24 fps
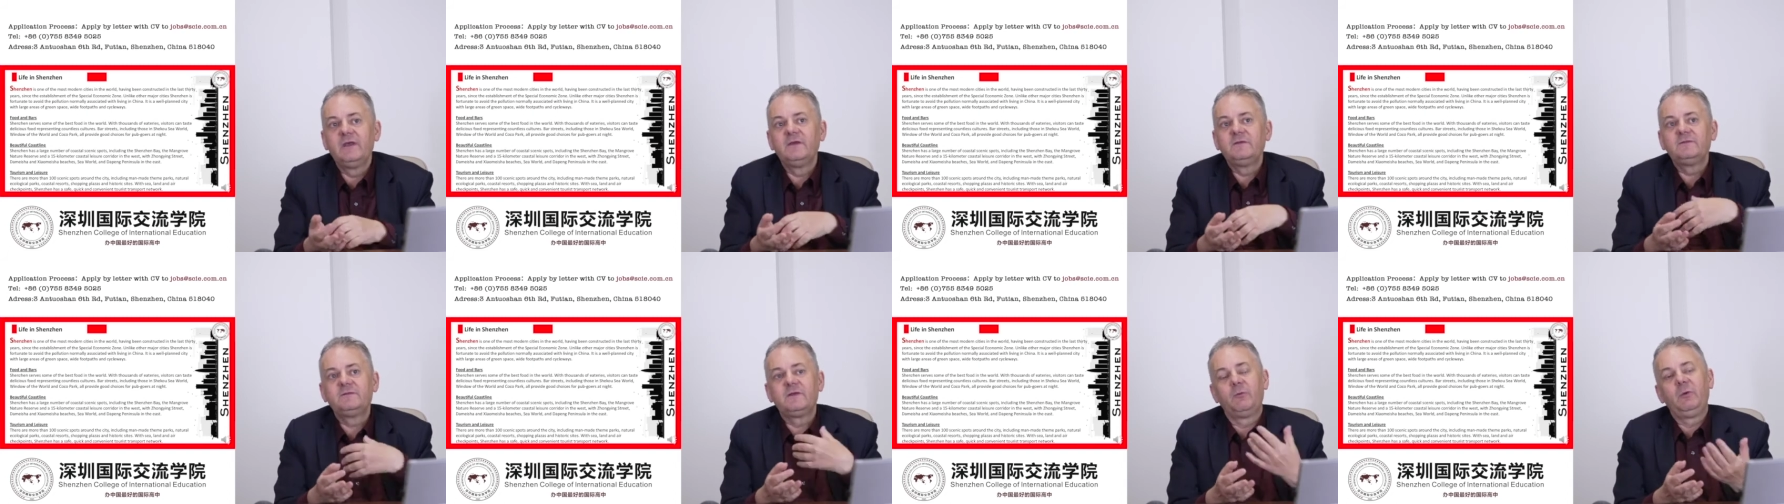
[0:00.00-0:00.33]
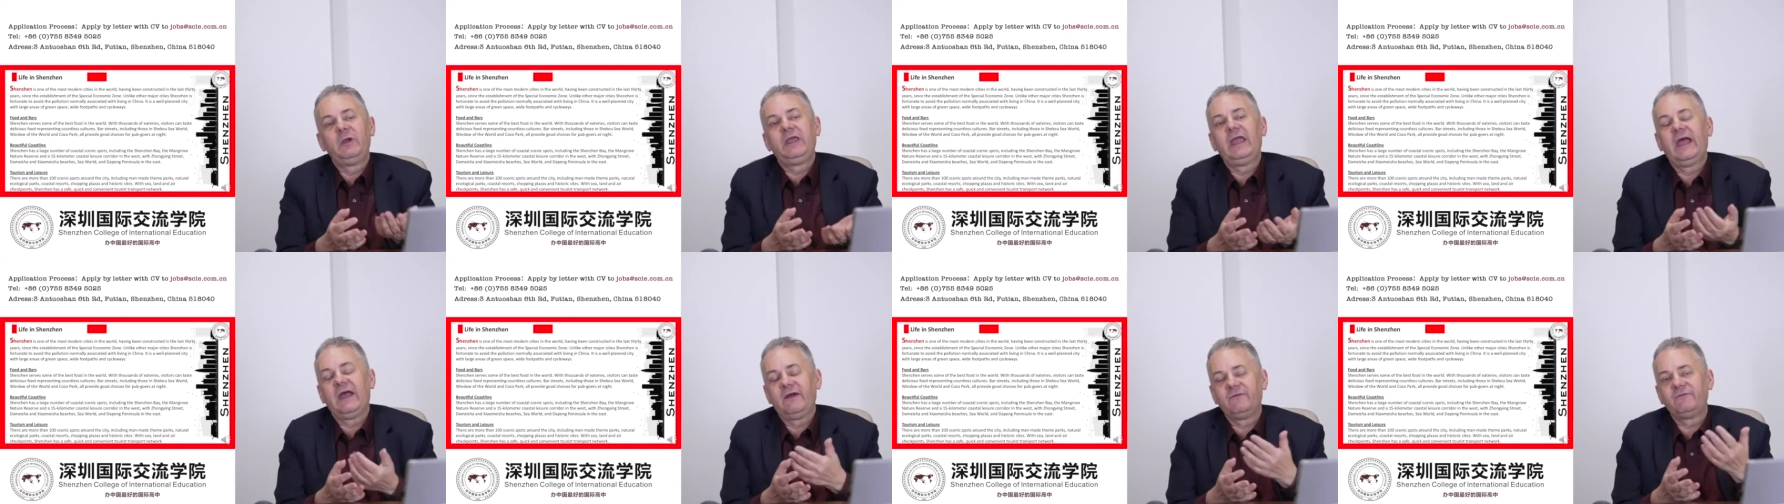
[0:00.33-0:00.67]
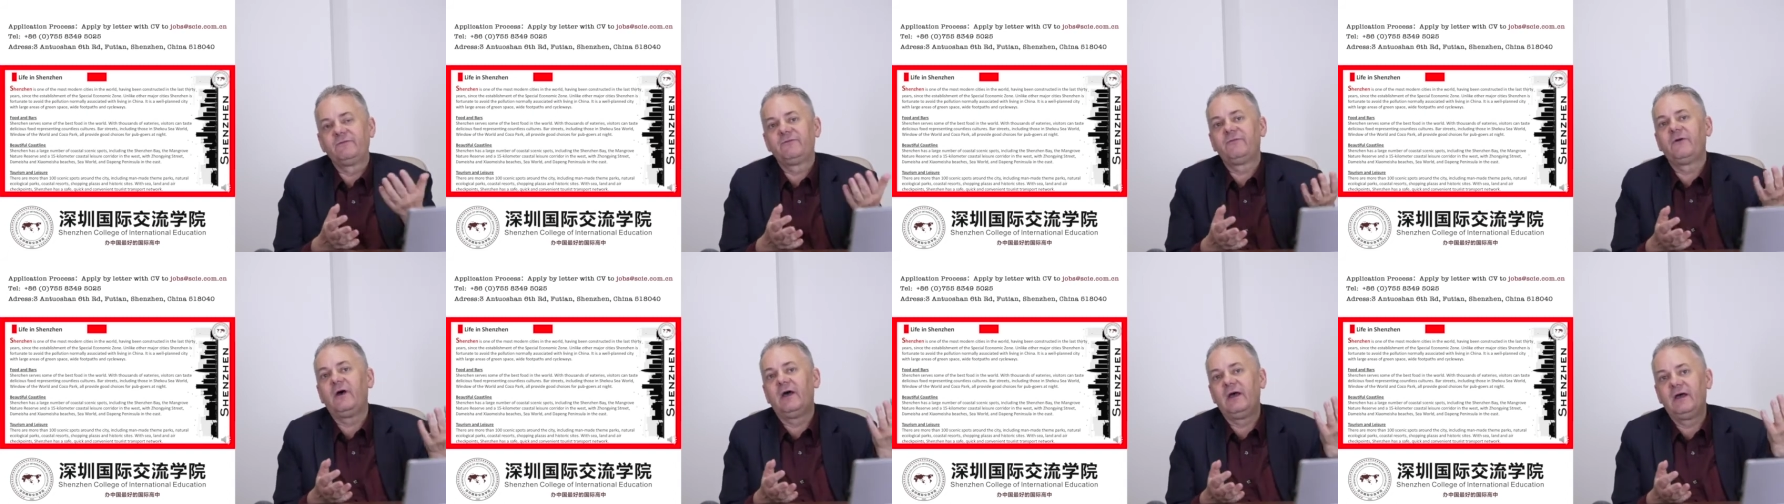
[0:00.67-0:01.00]
So we
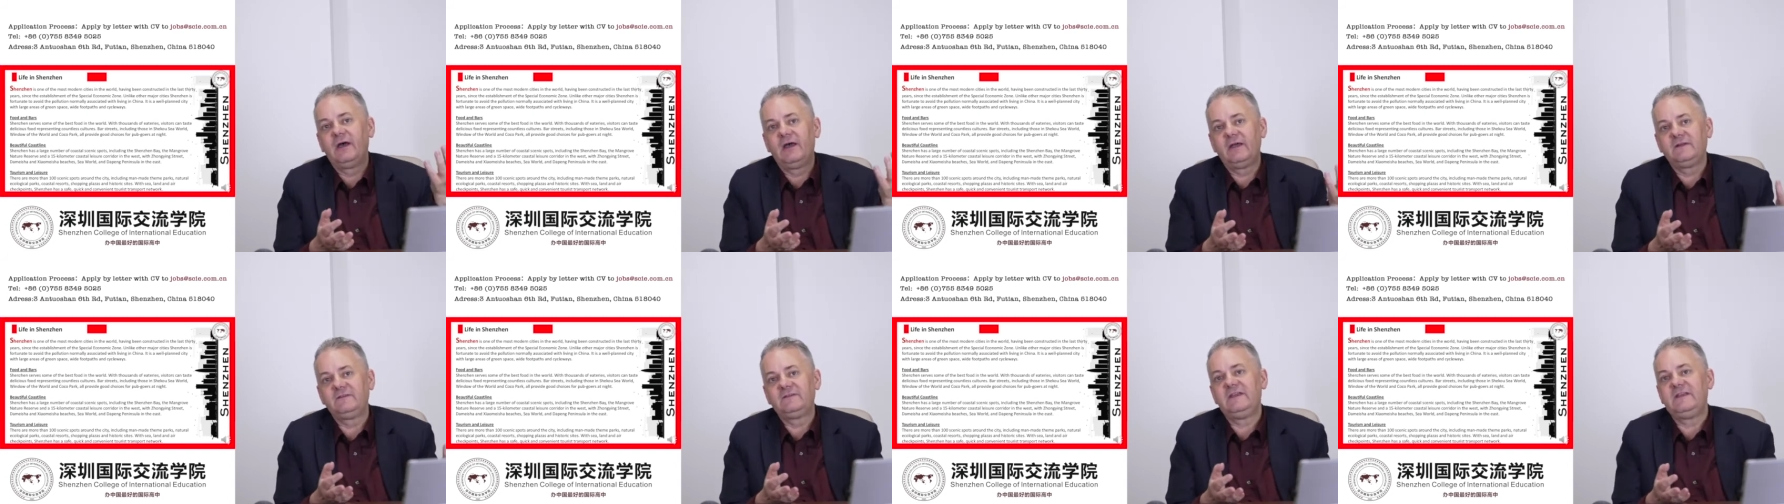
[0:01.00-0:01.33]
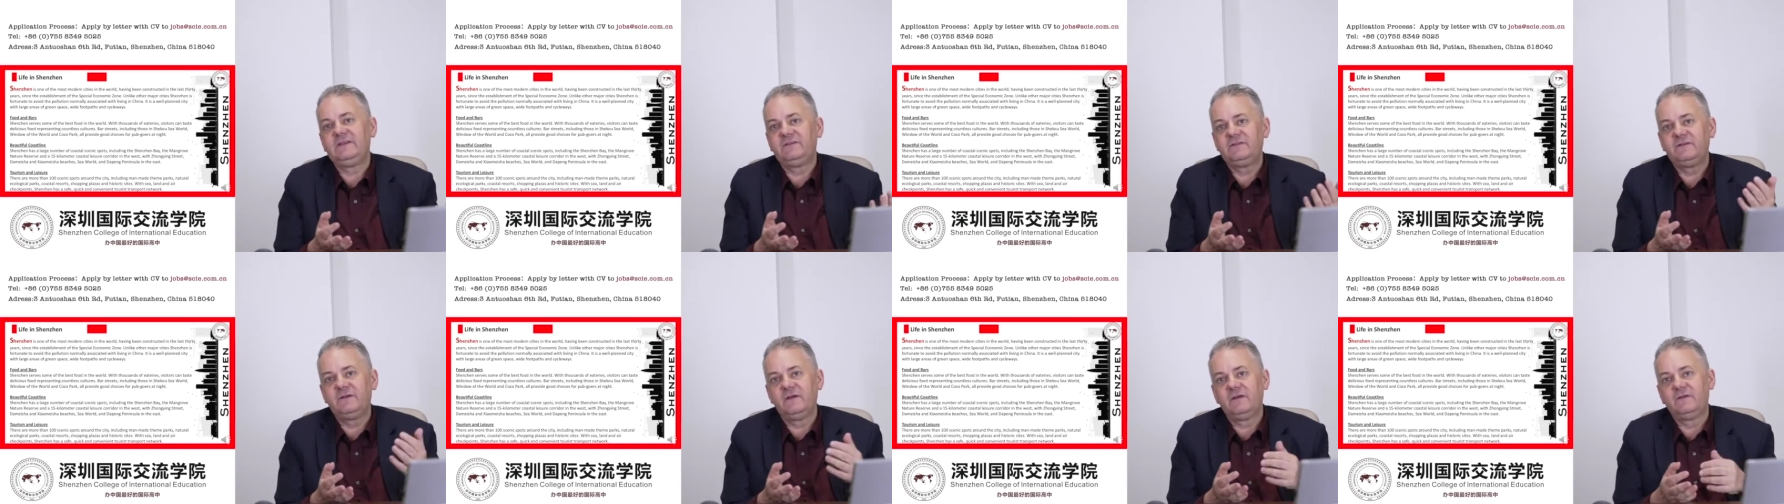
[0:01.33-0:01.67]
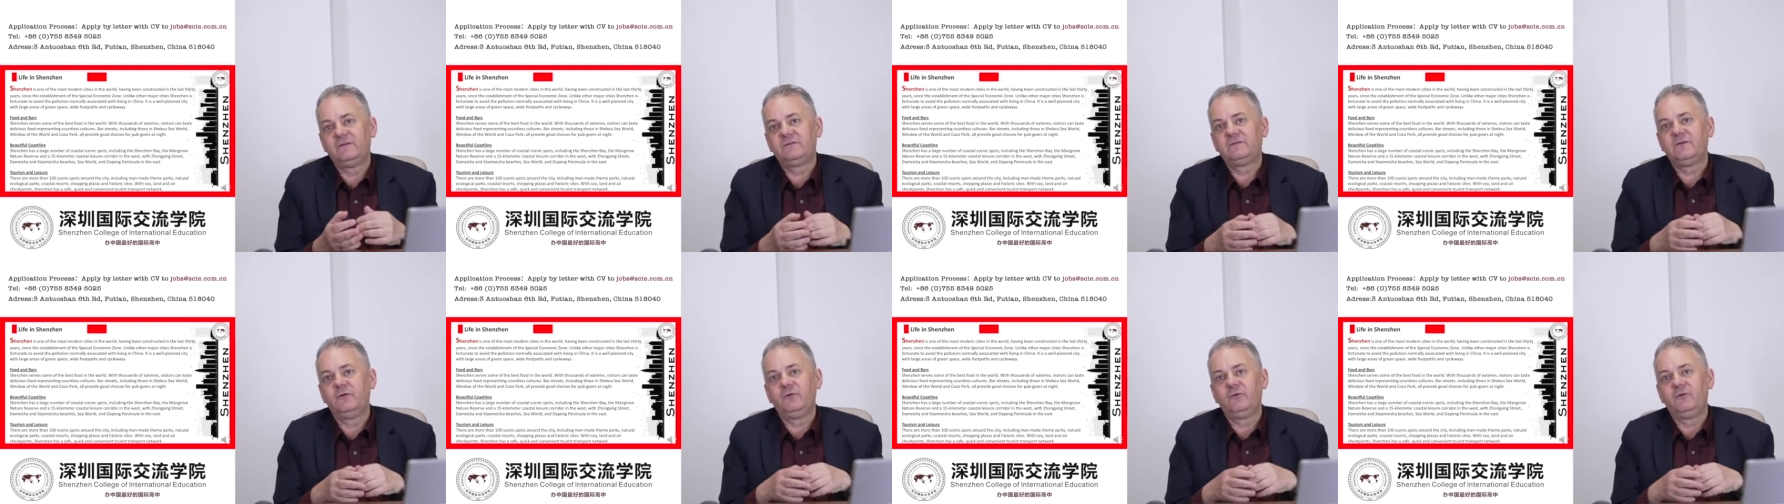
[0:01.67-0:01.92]
have teachers